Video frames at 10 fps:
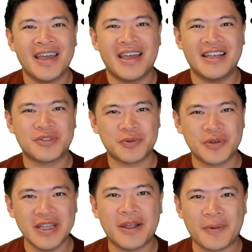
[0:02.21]
It's
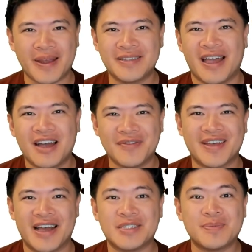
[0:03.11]
really great to have you
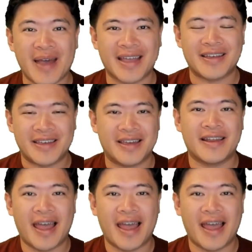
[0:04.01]
guys back again,